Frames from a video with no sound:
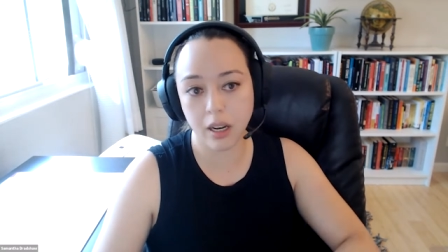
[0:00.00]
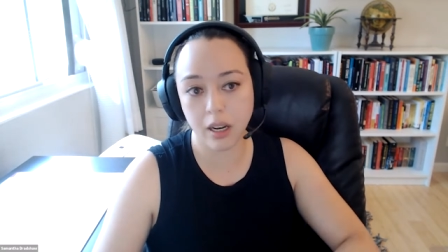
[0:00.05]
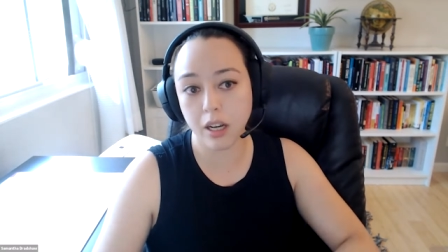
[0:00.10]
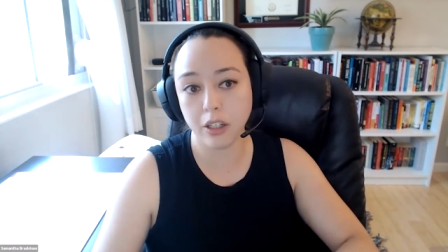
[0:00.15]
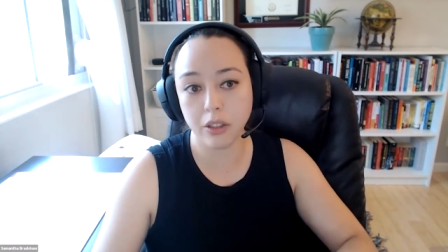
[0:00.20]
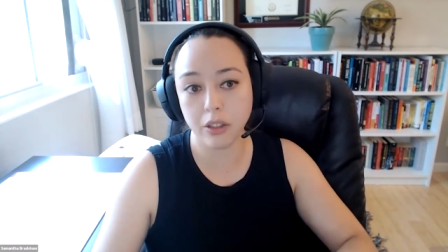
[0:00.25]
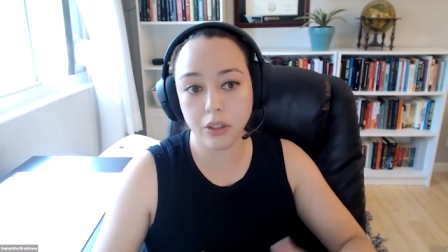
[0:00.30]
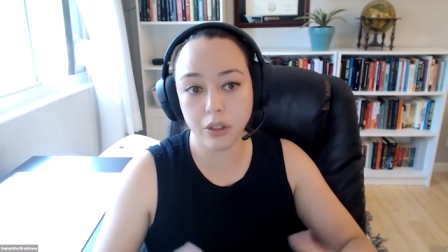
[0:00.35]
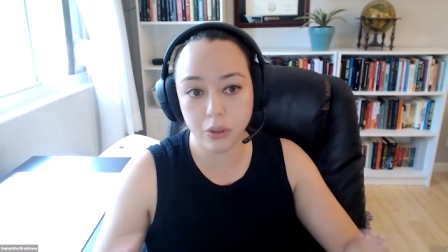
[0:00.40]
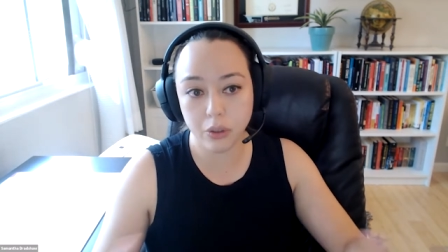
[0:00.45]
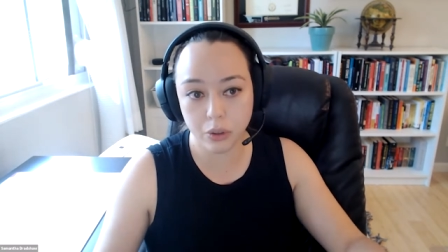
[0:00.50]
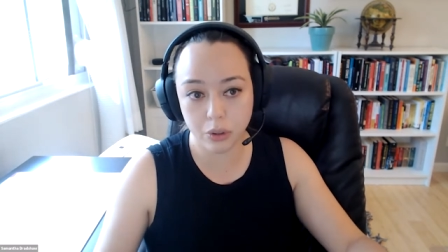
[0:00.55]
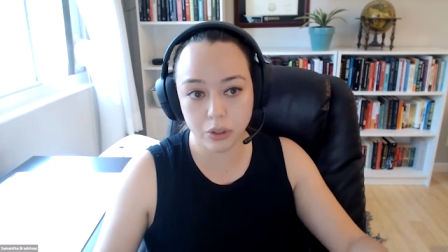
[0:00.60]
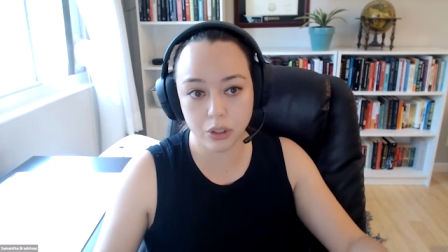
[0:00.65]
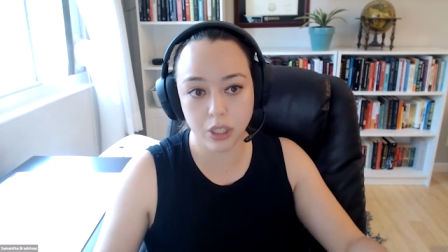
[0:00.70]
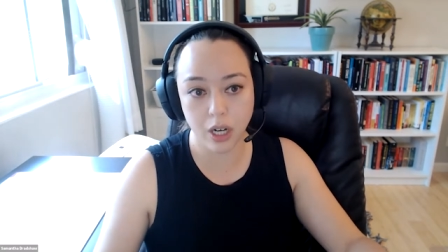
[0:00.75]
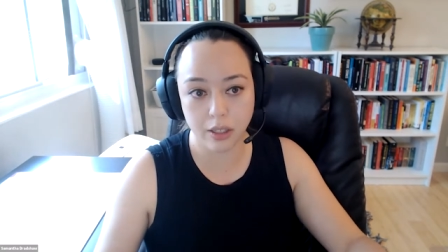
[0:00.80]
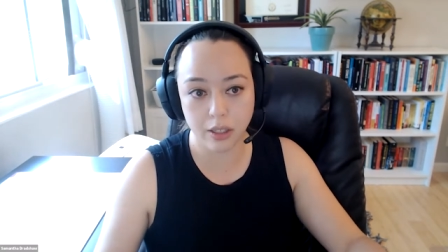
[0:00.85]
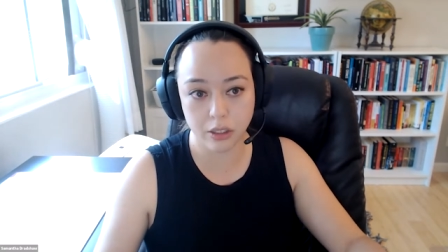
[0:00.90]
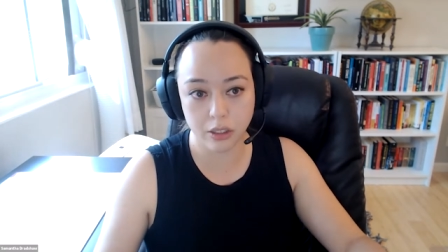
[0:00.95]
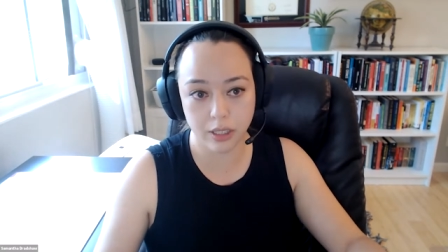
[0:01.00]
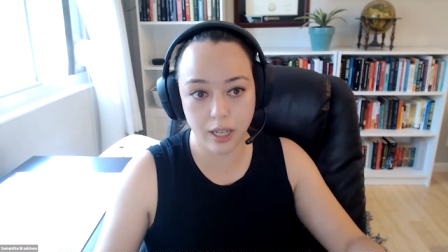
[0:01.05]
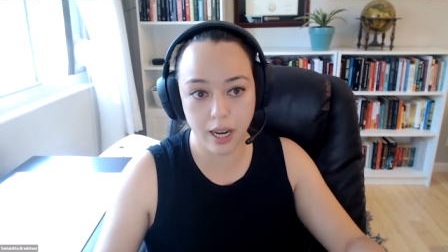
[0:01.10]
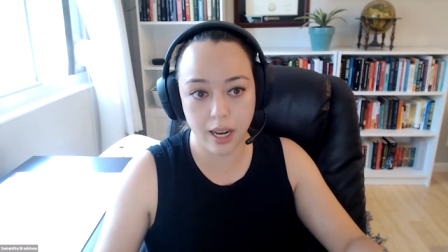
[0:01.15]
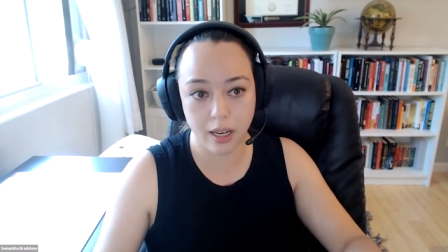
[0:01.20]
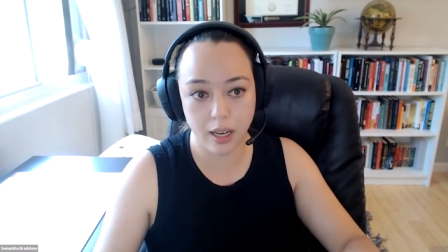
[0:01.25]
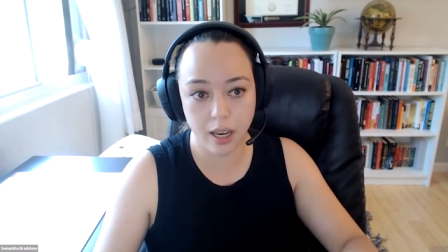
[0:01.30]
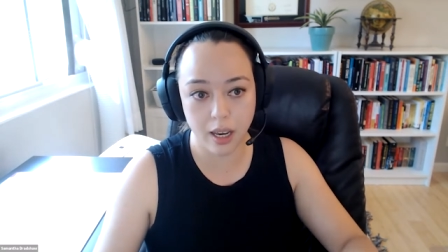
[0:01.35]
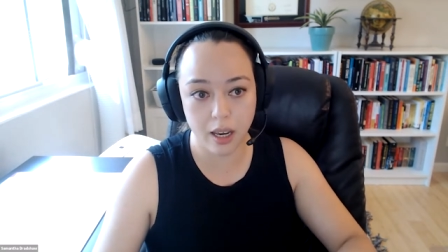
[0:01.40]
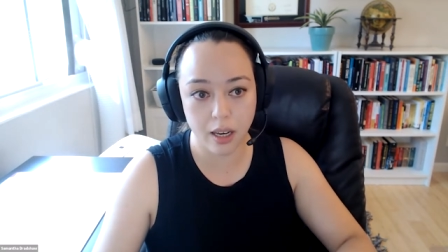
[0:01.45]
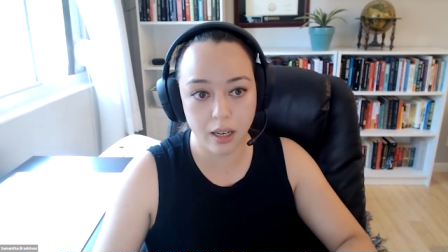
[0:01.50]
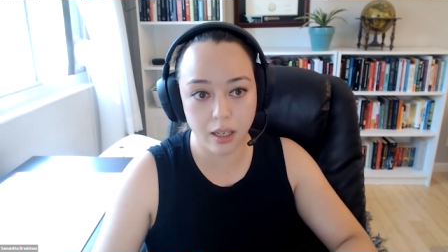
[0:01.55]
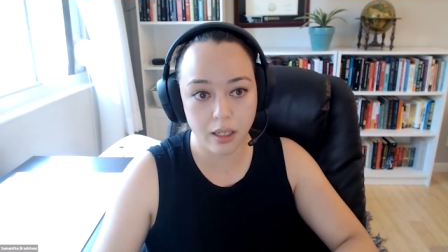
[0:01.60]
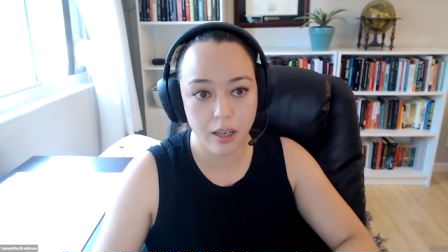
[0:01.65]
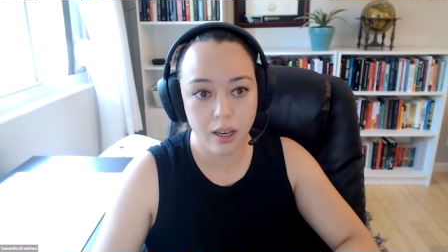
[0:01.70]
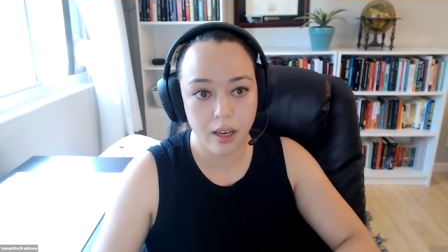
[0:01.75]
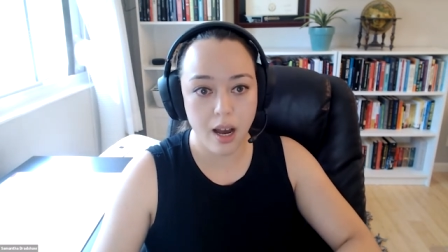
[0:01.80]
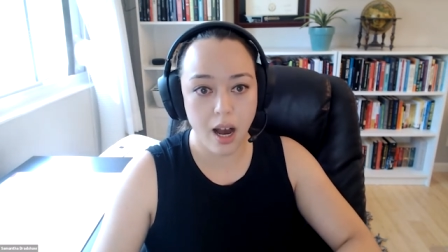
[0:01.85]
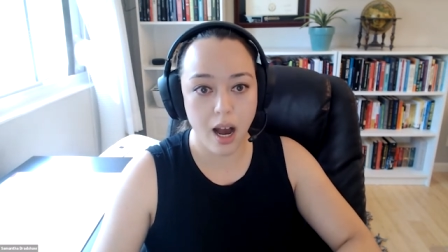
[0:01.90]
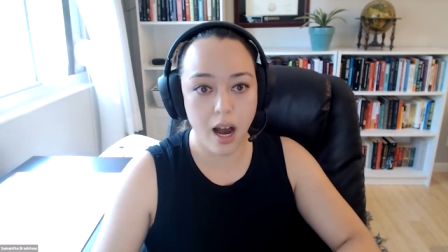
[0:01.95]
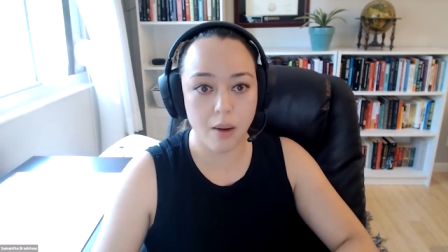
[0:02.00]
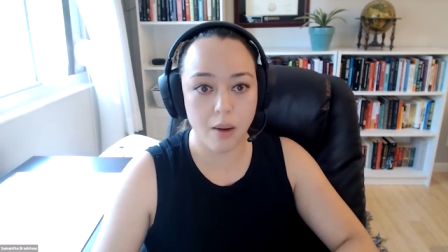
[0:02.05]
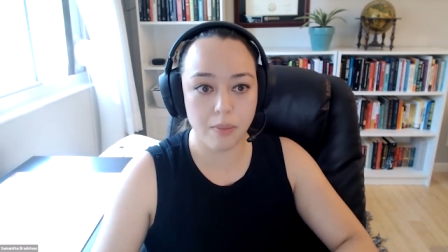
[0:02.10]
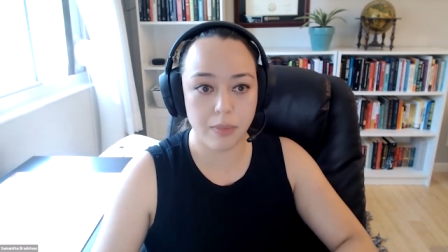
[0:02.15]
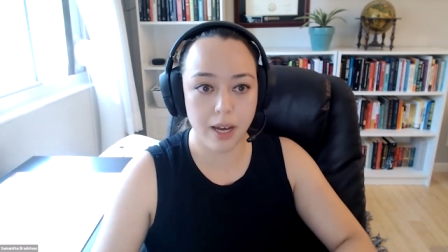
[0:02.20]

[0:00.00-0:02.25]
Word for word: a huge undertaking um,